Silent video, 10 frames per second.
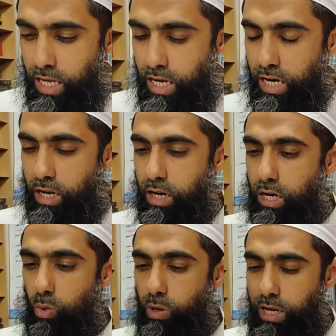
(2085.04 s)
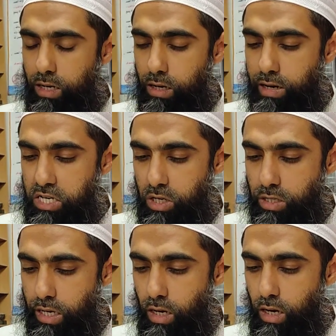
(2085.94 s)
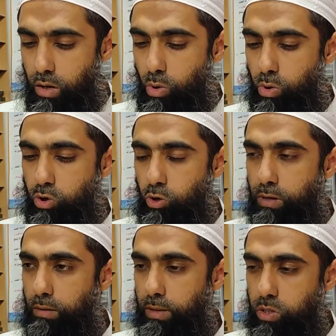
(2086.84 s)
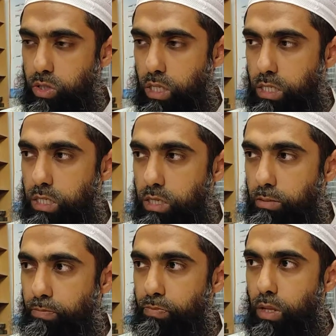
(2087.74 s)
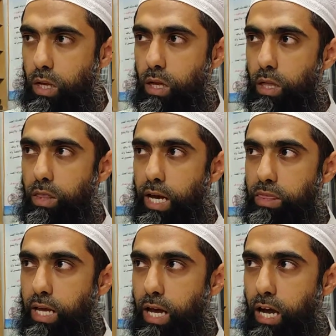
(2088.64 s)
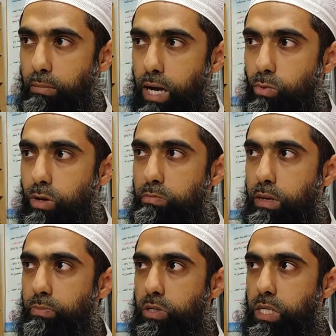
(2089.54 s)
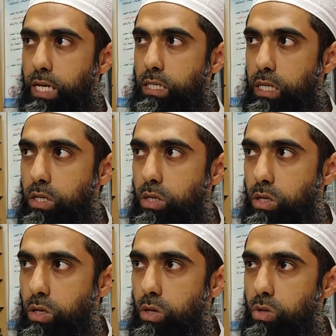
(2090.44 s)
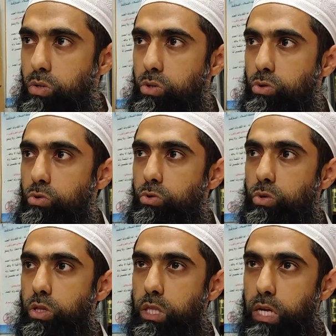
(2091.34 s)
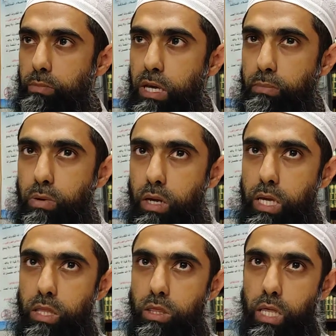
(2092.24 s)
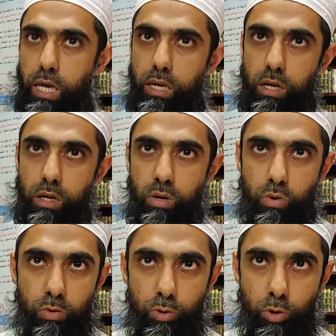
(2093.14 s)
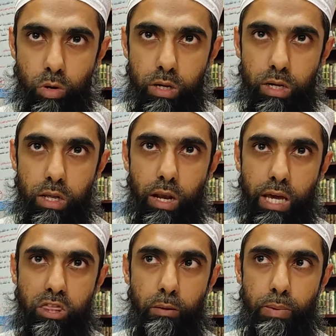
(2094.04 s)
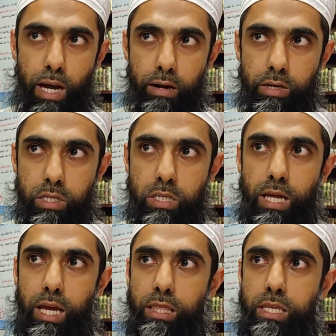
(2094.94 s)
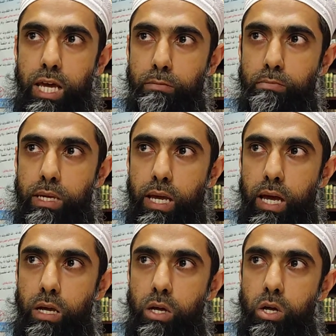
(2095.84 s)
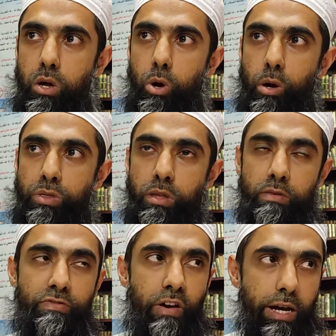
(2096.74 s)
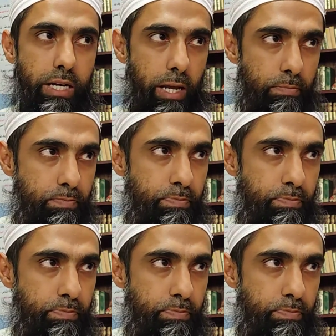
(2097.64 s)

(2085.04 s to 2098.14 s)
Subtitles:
In a weak narration that Qurtubi mentions, that the a'mal will be presented to the people in the qubur, like the parents and the anbiya, on Friday.